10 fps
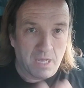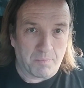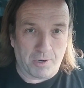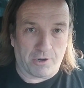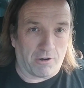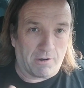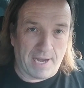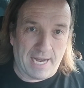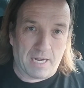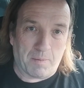put it on our
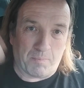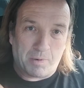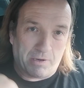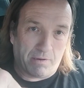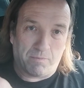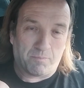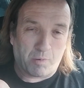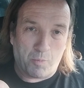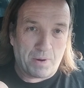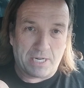hand, and put a
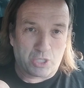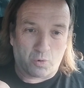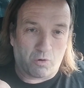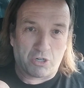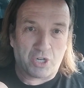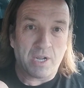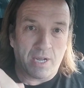propane torch